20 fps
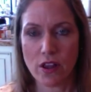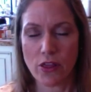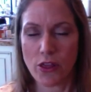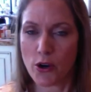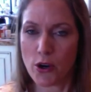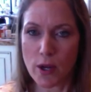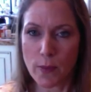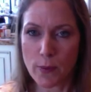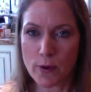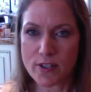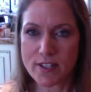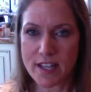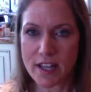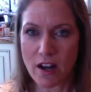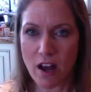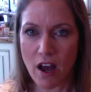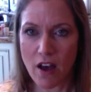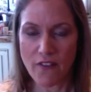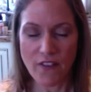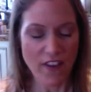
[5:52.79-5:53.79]
30%
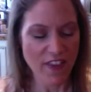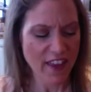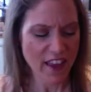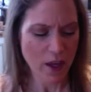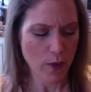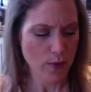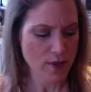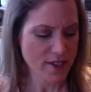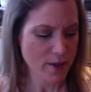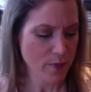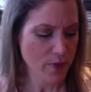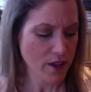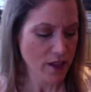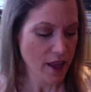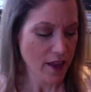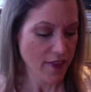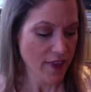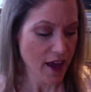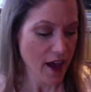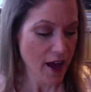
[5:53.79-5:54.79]
off. I think it was something
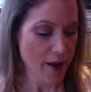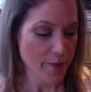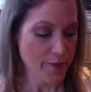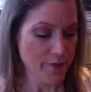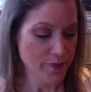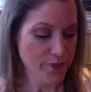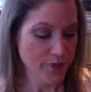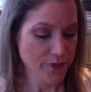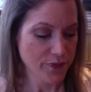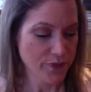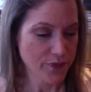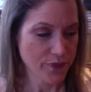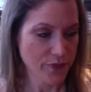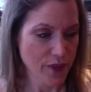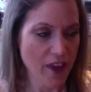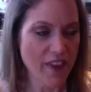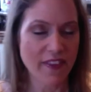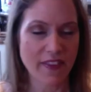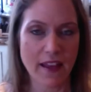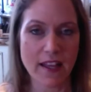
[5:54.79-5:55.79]
like that.
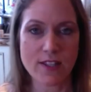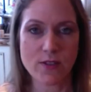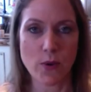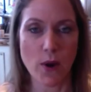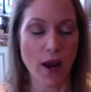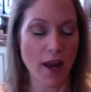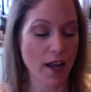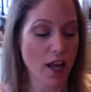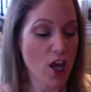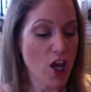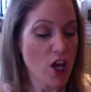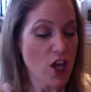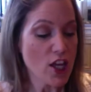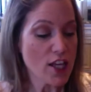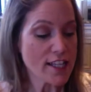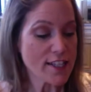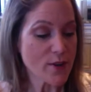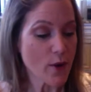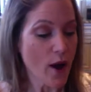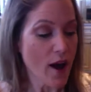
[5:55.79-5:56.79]
I think that's right.
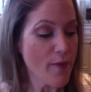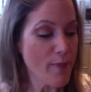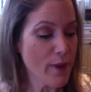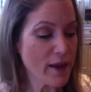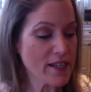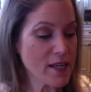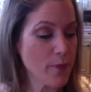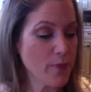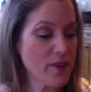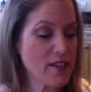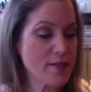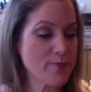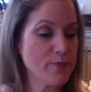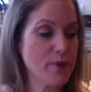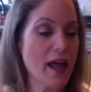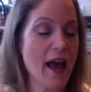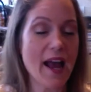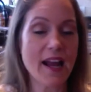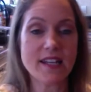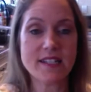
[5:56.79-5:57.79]
So I picked up this
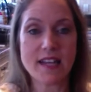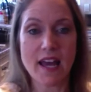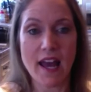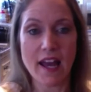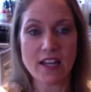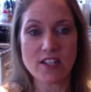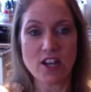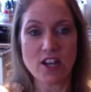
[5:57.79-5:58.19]
black tank